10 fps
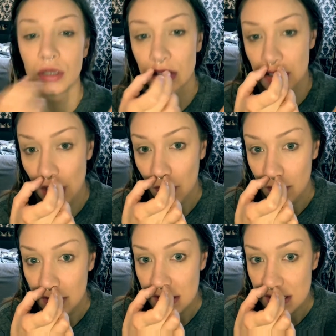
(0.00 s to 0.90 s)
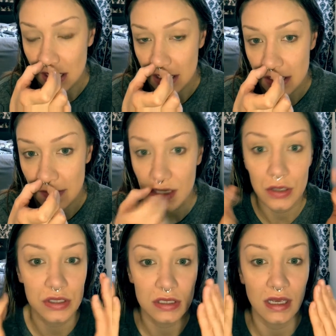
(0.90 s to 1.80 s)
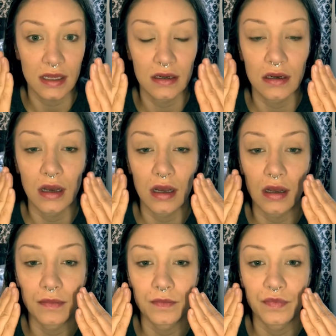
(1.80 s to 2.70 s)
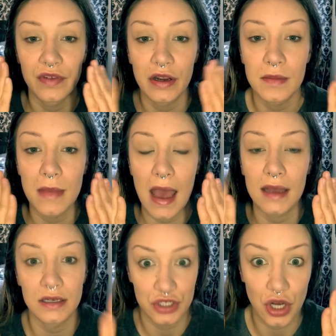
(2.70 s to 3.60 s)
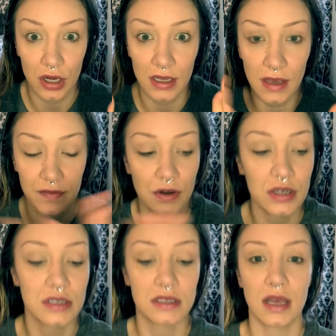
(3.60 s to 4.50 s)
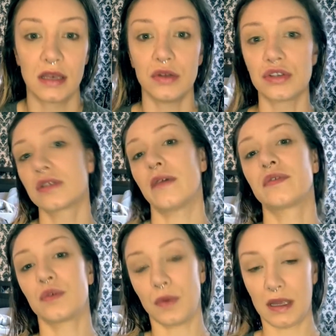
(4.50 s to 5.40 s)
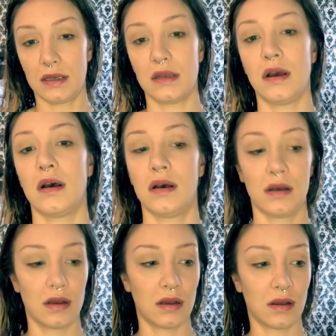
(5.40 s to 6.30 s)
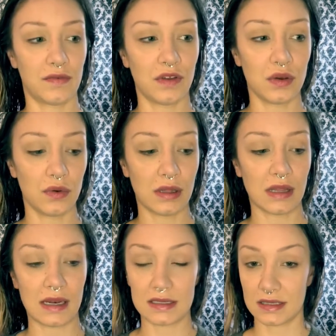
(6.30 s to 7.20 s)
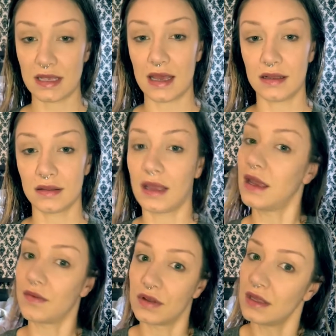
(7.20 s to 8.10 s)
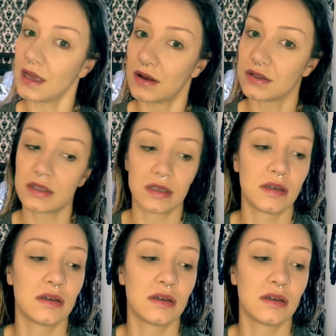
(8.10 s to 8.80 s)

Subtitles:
So this does make your skin very matte and chalky at first, and you just have to wait a few and let it set like everything else.